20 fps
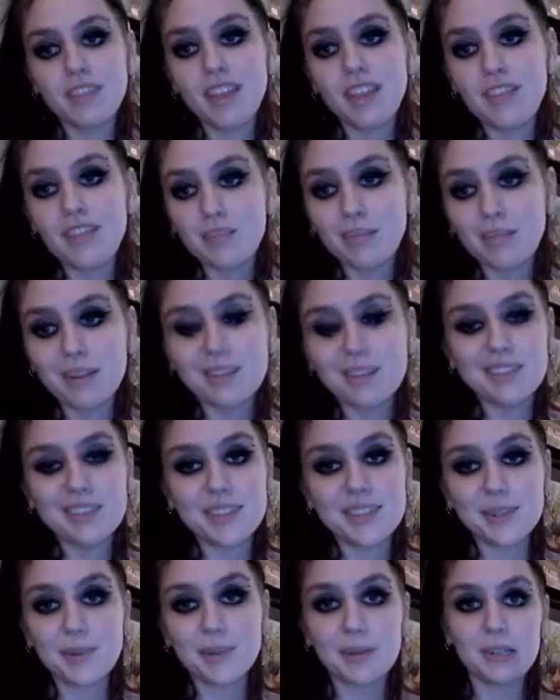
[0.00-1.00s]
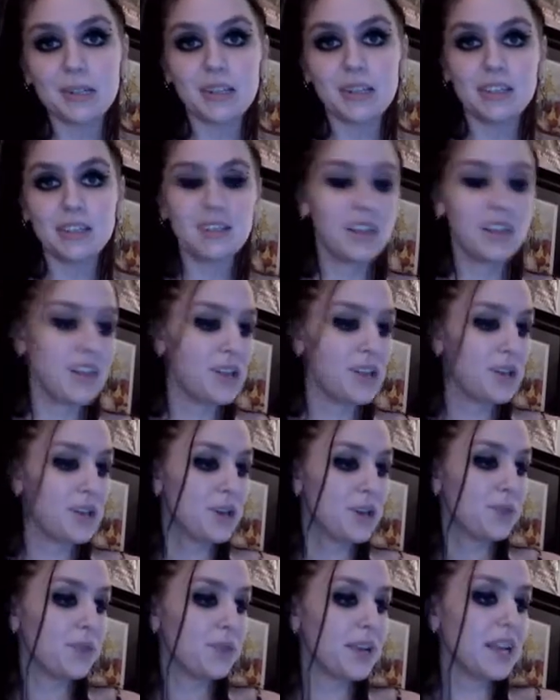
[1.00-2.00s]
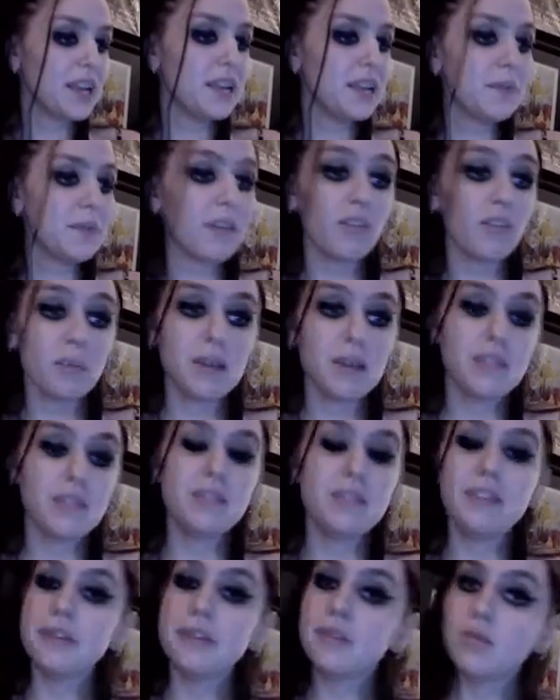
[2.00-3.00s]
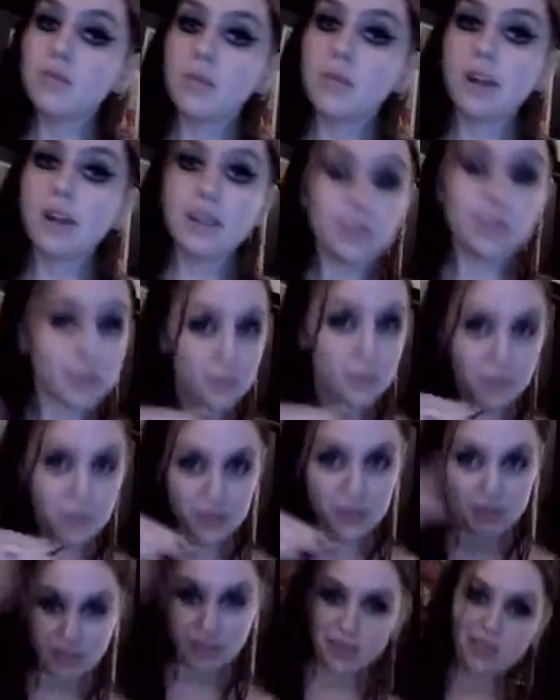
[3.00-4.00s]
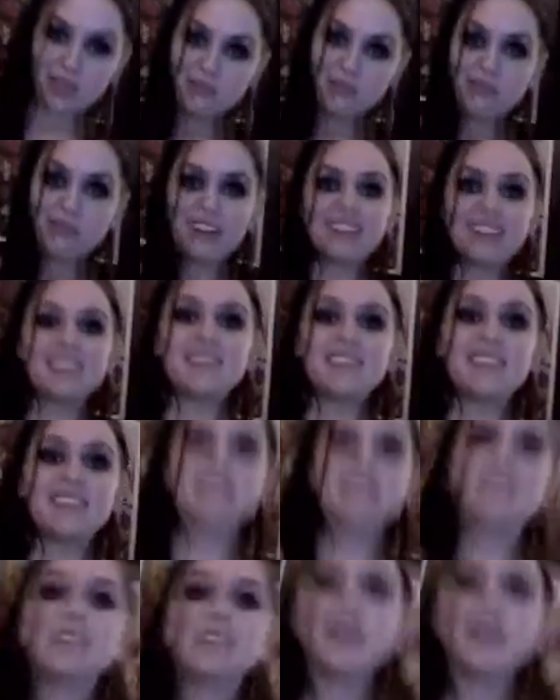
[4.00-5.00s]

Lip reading: Everybody, what's going on? Right, I haven't made a video in a while, so I'm just gonna jump right into this.